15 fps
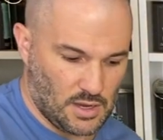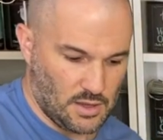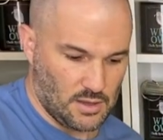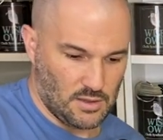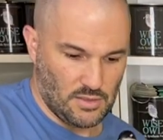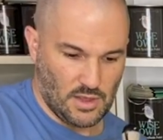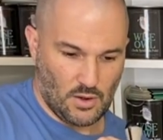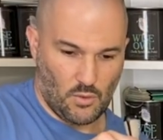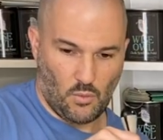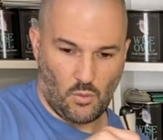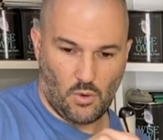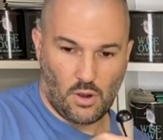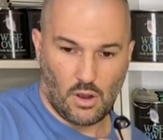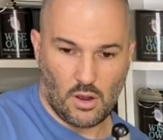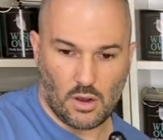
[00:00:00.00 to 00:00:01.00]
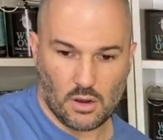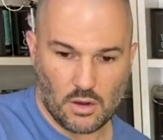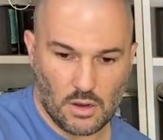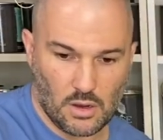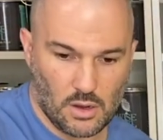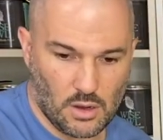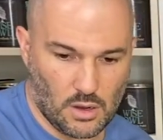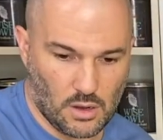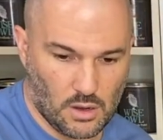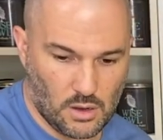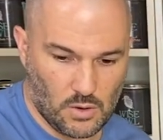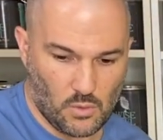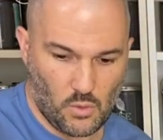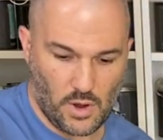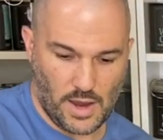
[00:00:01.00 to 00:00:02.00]
And then walk
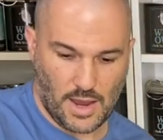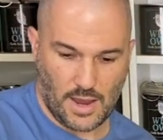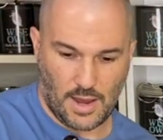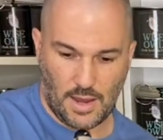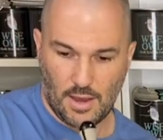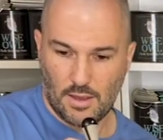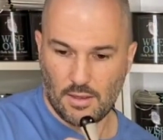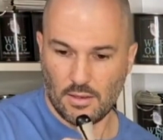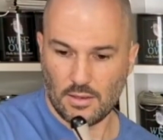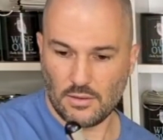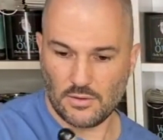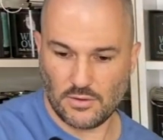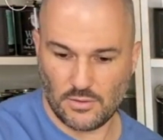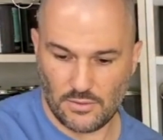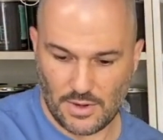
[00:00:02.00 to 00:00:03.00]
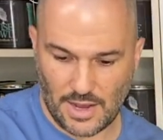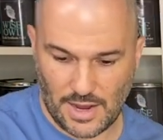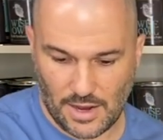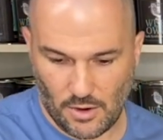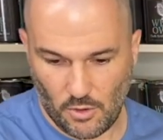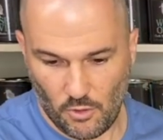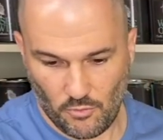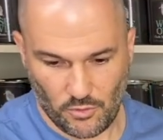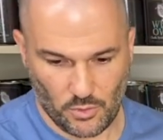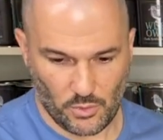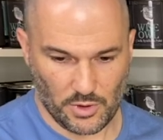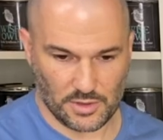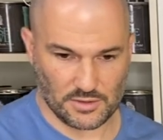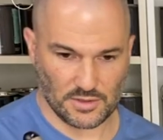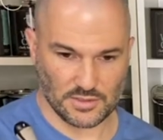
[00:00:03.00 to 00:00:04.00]
away. Do not
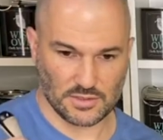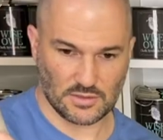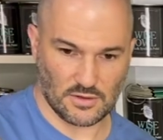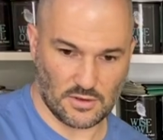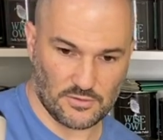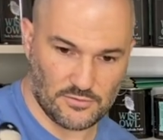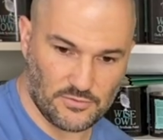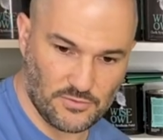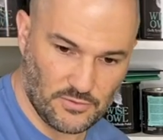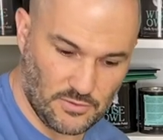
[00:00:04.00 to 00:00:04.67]
overwork this stuff.